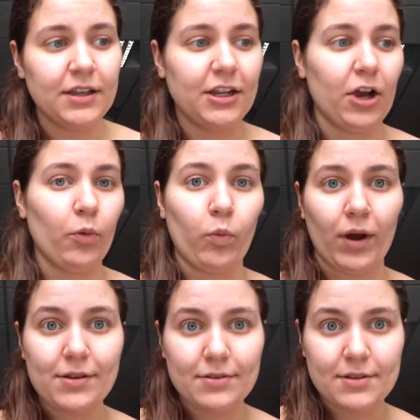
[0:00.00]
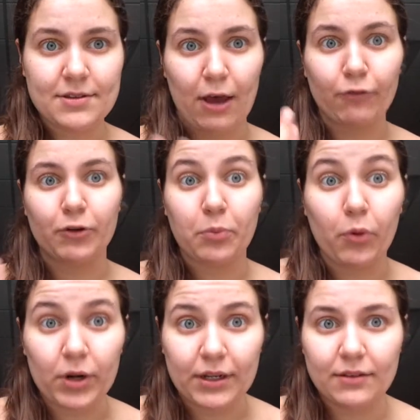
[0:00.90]
you know, what the
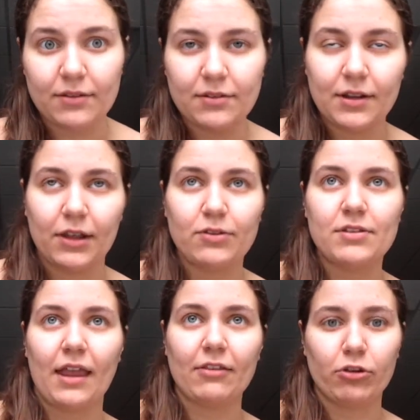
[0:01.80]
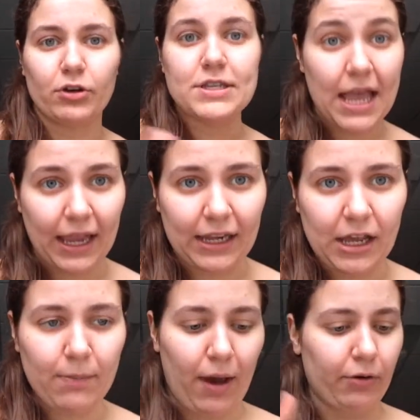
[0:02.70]
self-reported, you know, states are
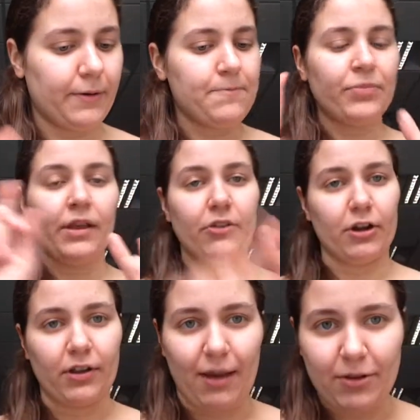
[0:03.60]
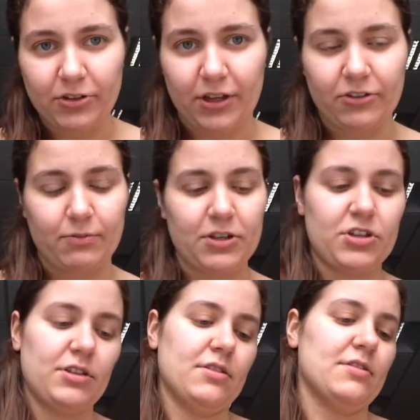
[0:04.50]
saying about their climate change
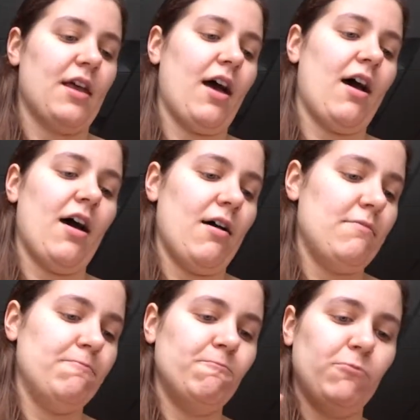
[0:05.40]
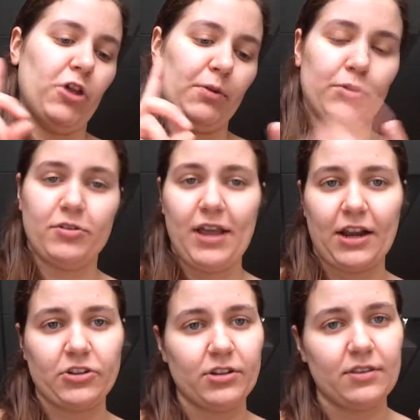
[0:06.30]
emissions, um, their
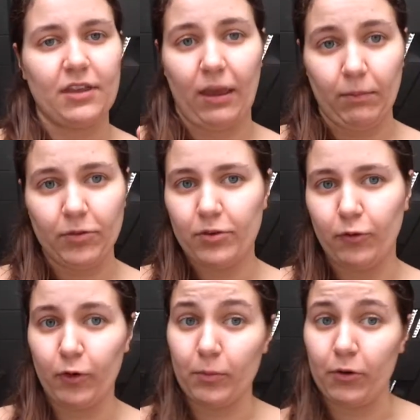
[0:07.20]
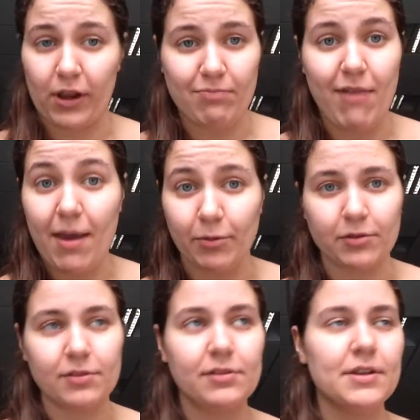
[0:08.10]
protection schemes for marine
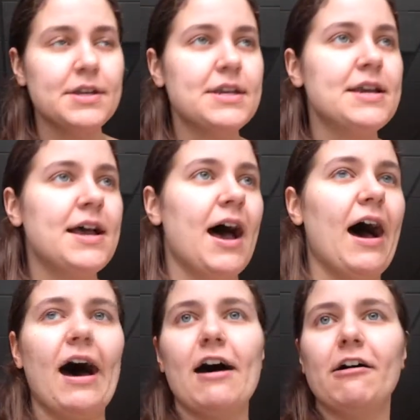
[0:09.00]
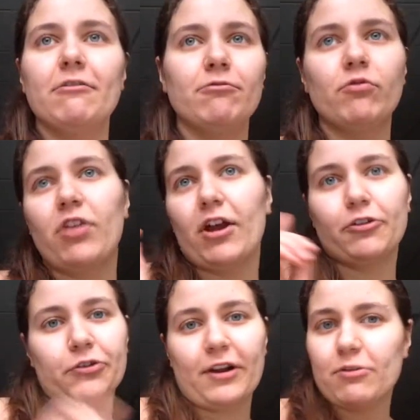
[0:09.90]
mammals, uh, their
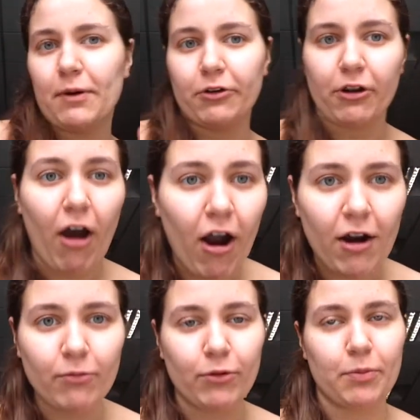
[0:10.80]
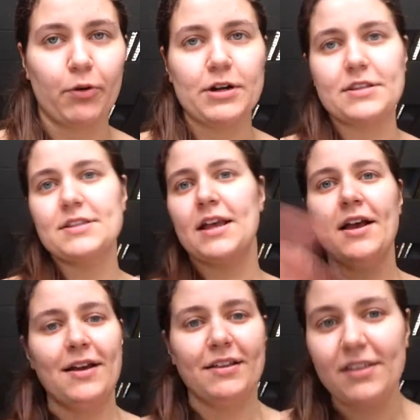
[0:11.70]
transboundary harm reports,
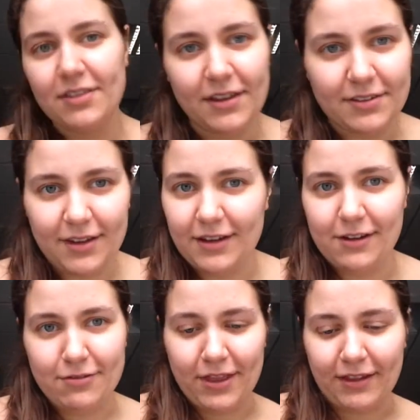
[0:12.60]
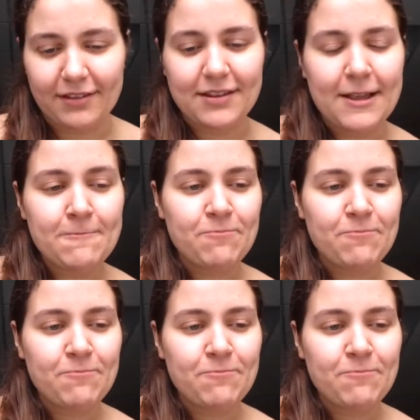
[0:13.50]
these kind of things.